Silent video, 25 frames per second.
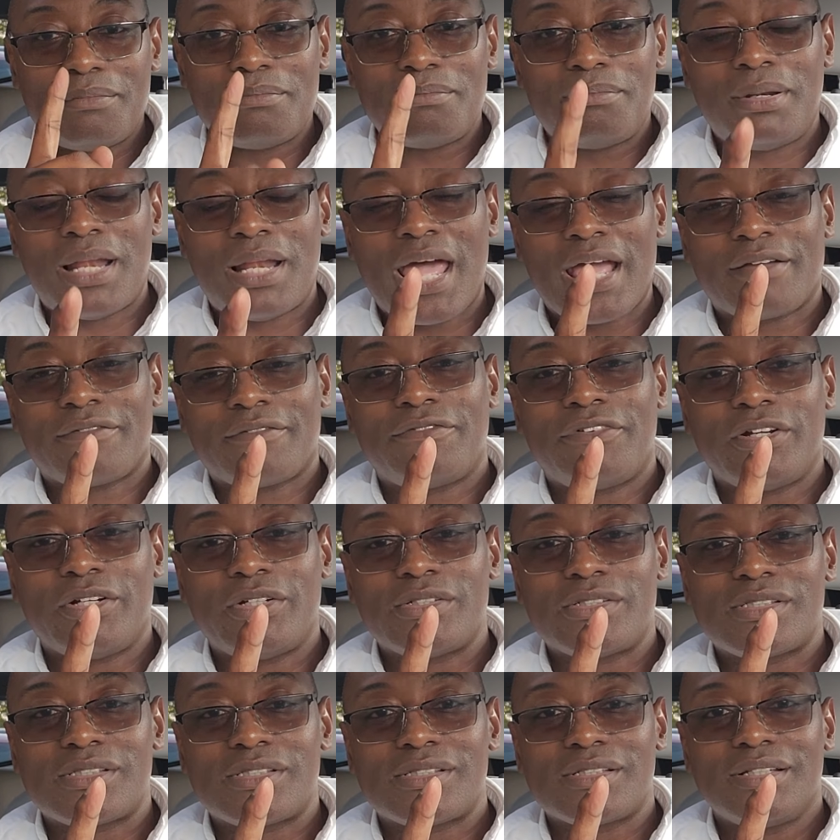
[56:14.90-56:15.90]
Black
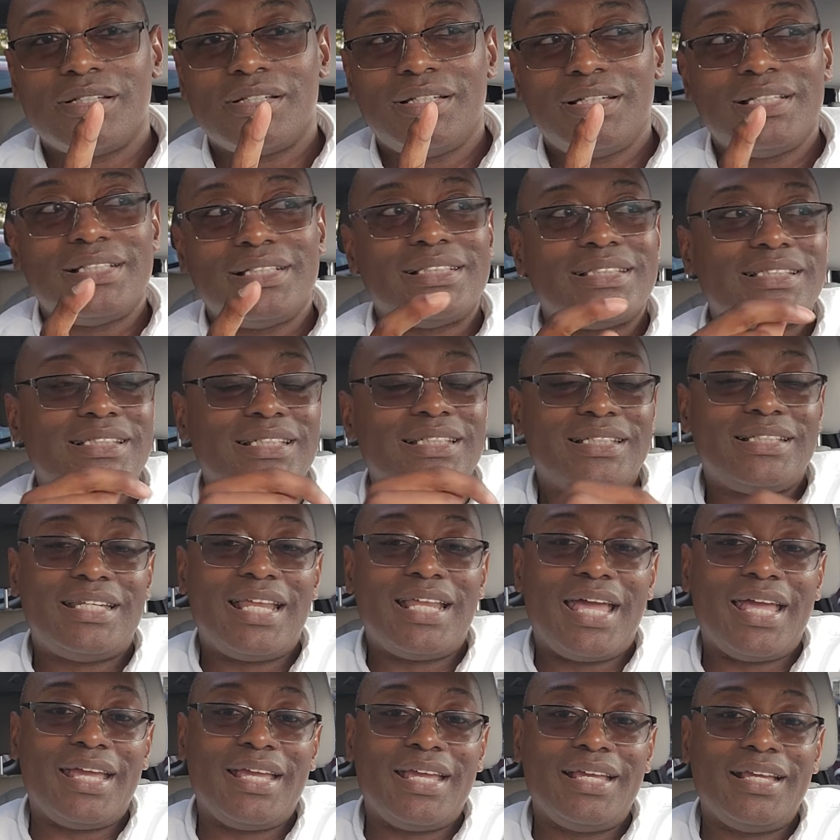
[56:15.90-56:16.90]
First.
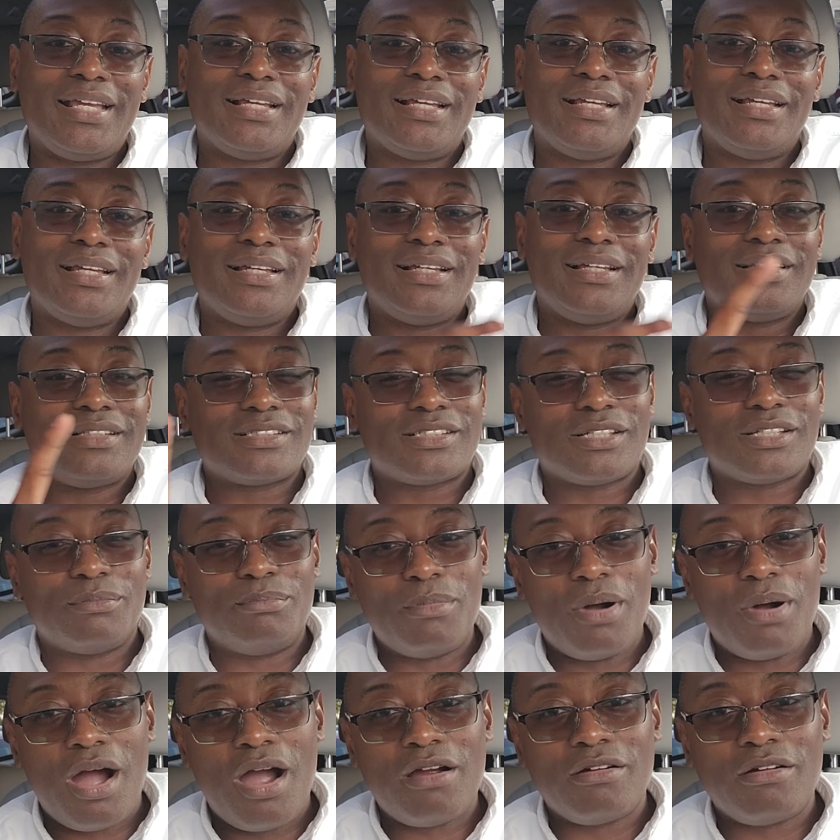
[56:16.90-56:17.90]
Today,
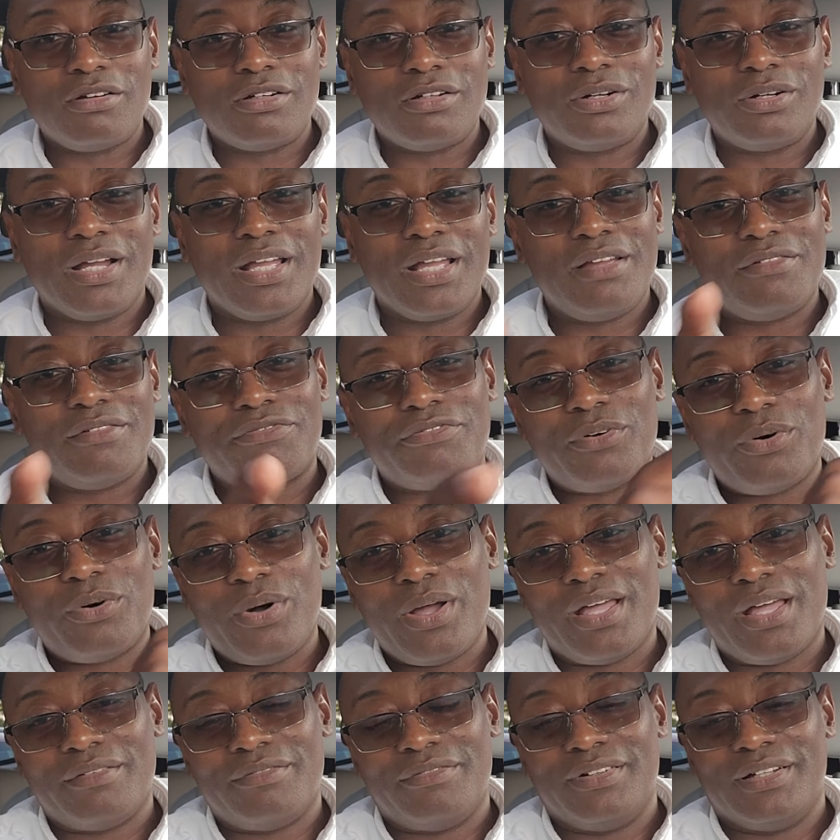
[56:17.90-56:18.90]
tomorrow, and
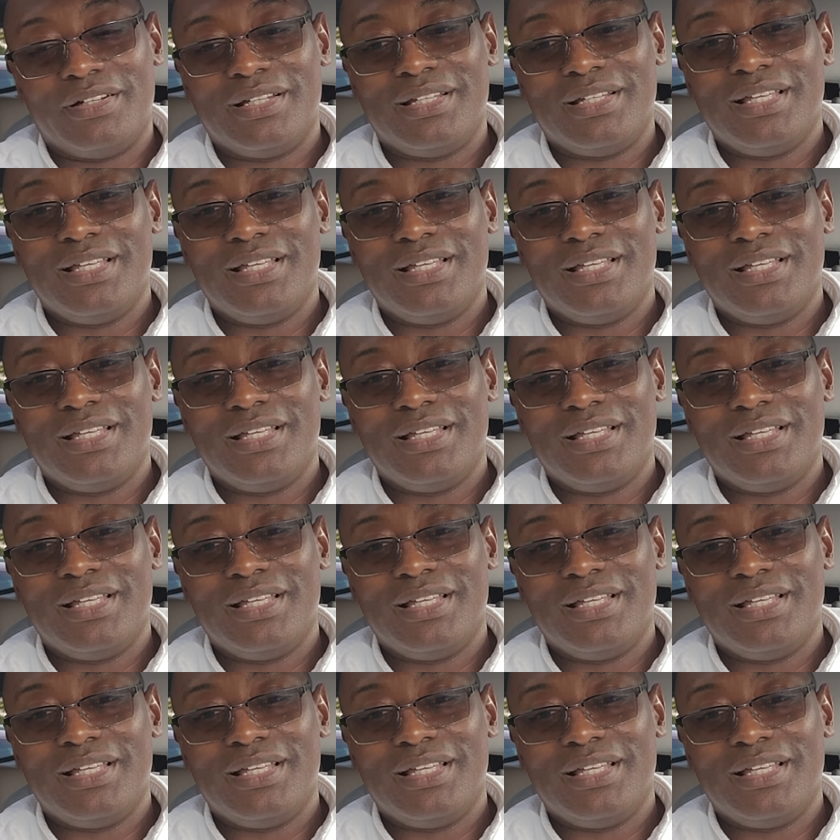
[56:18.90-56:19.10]
forever.